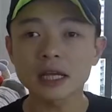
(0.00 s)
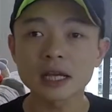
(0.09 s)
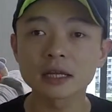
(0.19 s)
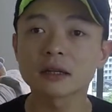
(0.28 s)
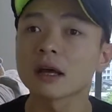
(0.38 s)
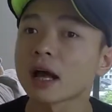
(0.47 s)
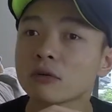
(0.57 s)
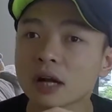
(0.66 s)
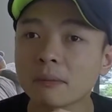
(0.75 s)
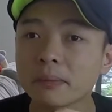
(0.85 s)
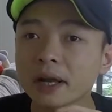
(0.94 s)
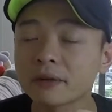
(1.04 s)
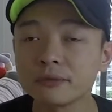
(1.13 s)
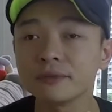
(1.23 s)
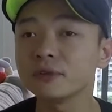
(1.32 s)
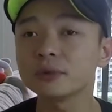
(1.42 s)
and I will come back and
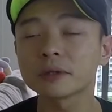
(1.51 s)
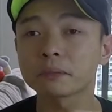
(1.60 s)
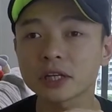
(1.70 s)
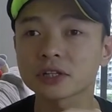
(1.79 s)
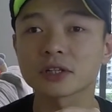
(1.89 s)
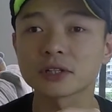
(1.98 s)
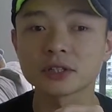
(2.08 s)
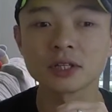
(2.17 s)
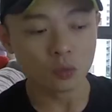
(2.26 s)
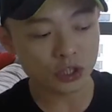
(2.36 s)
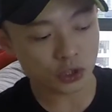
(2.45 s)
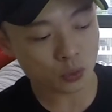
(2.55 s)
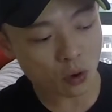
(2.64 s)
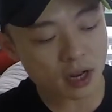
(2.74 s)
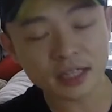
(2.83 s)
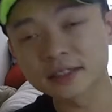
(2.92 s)
review the pictures, which is
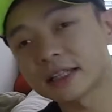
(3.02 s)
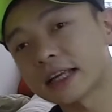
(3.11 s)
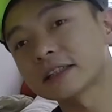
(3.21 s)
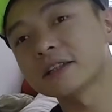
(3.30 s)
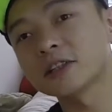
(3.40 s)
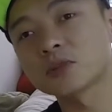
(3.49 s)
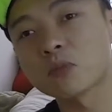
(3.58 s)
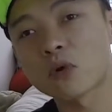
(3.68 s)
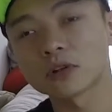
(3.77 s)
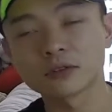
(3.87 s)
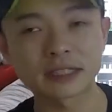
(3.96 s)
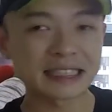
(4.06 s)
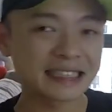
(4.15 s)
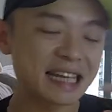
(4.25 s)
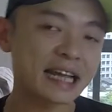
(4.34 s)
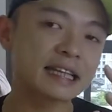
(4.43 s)
why I selected this model, the
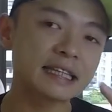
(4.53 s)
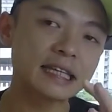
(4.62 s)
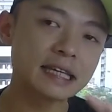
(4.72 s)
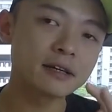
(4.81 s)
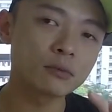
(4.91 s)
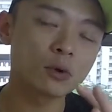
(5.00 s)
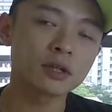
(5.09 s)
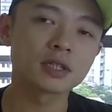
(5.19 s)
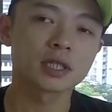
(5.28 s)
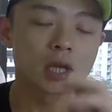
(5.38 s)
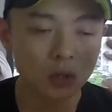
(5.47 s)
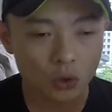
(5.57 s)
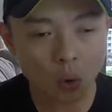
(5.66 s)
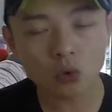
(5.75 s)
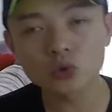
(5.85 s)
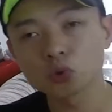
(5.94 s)
second tier ones,
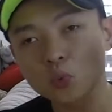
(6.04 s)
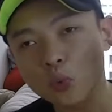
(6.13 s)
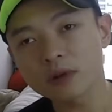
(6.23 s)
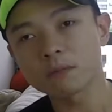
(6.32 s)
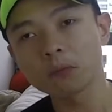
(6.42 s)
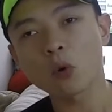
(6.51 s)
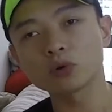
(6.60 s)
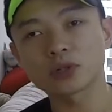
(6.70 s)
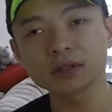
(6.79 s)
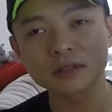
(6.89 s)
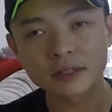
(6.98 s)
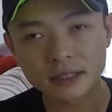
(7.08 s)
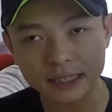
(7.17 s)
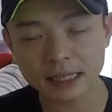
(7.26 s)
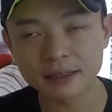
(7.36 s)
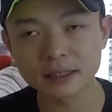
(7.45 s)
those with motion
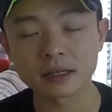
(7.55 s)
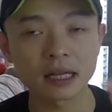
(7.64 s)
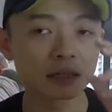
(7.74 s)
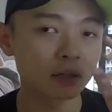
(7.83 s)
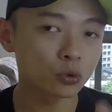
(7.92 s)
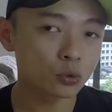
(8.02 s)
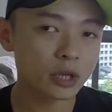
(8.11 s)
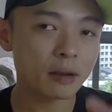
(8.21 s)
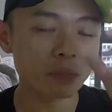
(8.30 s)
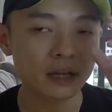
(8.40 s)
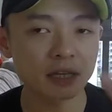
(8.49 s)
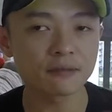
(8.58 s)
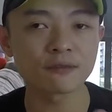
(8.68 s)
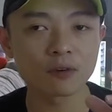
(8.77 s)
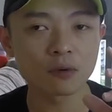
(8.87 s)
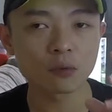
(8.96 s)
sensor, and they do that by
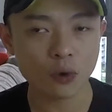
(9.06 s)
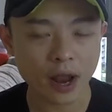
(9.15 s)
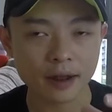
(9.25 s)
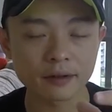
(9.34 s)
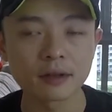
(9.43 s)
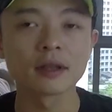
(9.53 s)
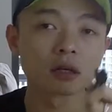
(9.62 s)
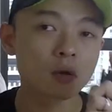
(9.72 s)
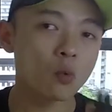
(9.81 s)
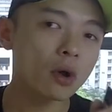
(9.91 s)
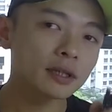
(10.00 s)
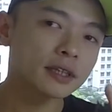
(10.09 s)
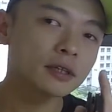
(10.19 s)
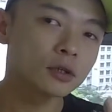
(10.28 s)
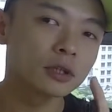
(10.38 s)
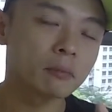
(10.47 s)
infrared. Now one
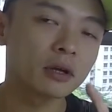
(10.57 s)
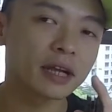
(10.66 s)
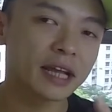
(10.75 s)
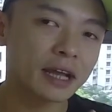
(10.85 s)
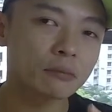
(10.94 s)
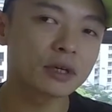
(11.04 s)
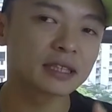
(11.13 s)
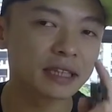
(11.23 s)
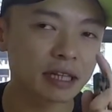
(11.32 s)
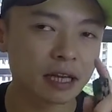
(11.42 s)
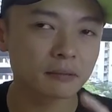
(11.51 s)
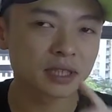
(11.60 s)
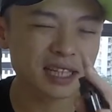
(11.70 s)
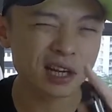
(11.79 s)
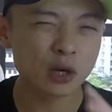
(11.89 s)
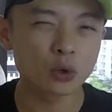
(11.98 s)
thing good about the camera is that it comes
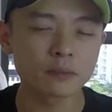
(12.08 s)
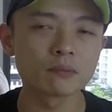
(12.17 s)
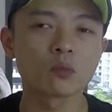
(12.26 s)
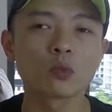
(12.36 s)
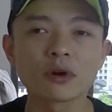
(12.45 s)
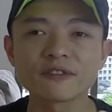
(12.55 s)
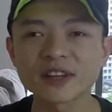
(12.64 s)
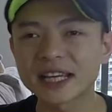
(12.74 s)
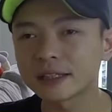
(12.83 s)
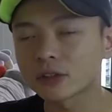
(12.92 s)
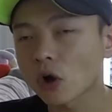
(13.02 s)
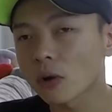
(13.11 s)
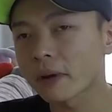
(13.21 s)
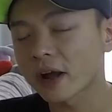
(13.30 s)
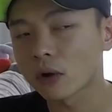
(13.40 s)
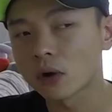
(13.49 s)
equipped with a
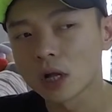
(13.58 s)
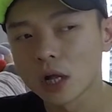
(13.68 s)
doorbell.